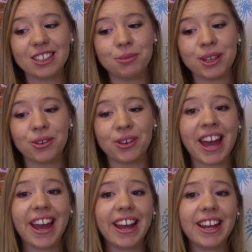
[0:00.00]
be
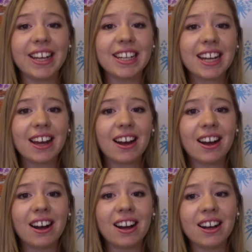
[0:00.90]
okay.
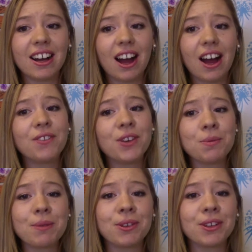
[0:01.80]
A few
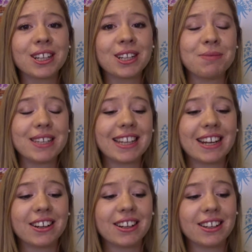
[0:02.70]
people are going to be
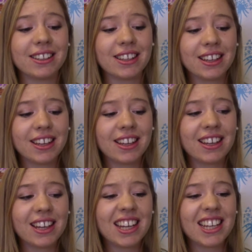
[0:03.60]
there, and
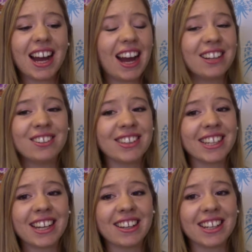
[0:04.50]
yeah, I don't
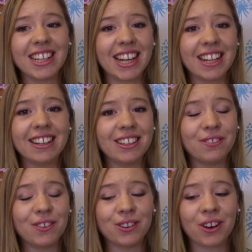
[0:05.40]
think I'm going to get any
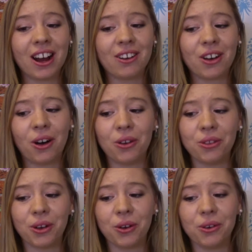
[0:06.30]
food or alcohol
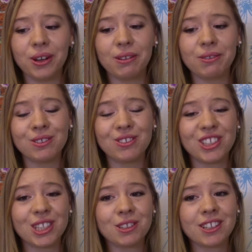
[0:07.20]
though. It will
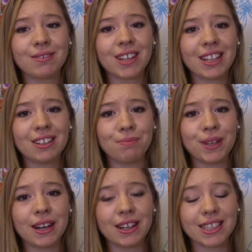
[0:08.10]
just kind of
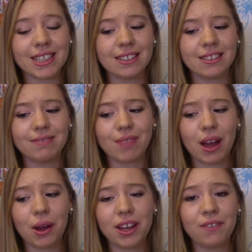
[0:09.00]
be us, and
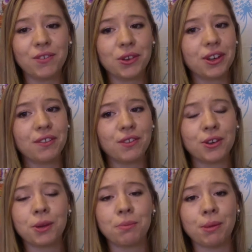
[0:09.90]
if you
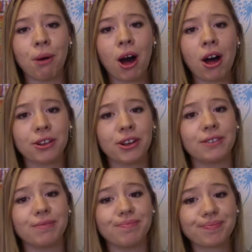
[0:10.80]
could be bothered,
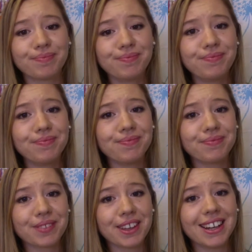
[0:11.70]

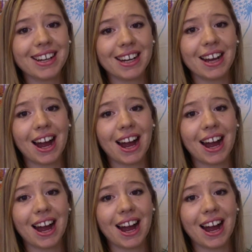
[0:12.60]
I